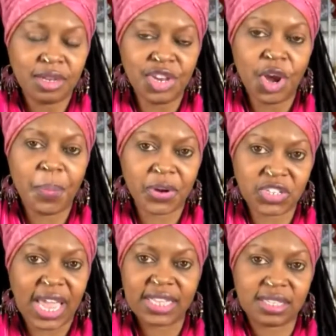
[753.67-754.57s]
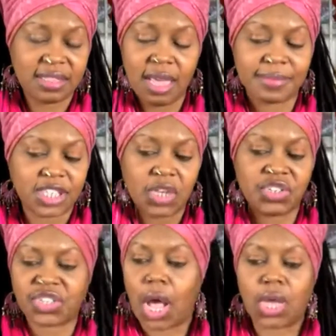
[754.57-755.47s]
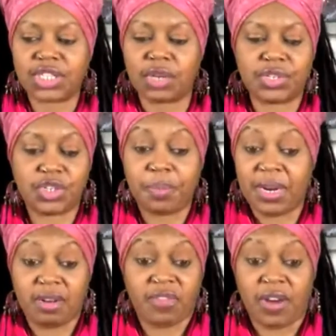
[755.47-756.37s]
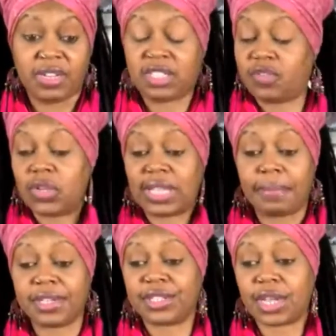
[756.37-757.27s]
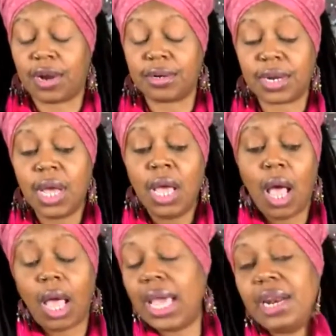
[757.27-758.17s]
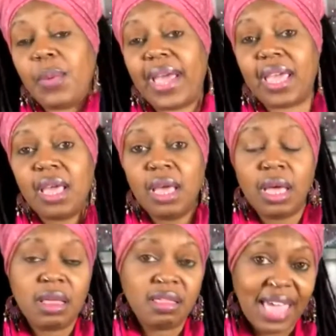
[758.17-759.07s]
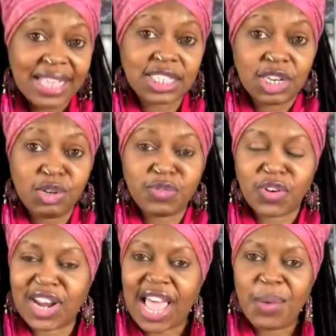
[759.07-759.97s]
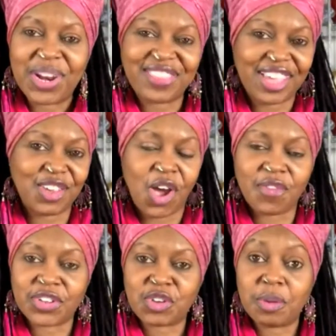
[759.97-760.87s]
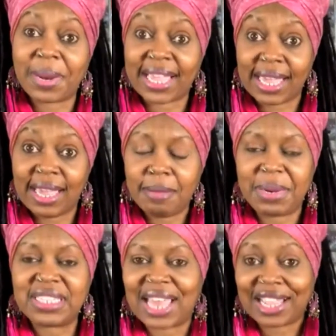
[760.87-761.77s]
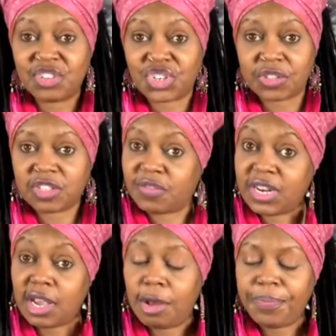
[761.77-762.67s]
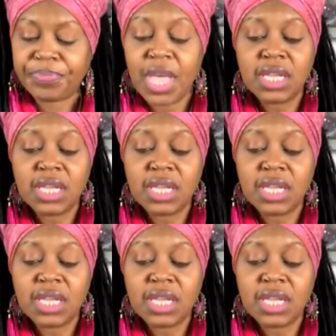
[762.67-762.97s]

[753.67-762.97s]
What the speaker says: you know, pertain to them. So it's just all so stupid and nefarious as far as I'm concerned. Anyway, that's the news for now. I want to thank you all for tuning back in. Please like and share this video.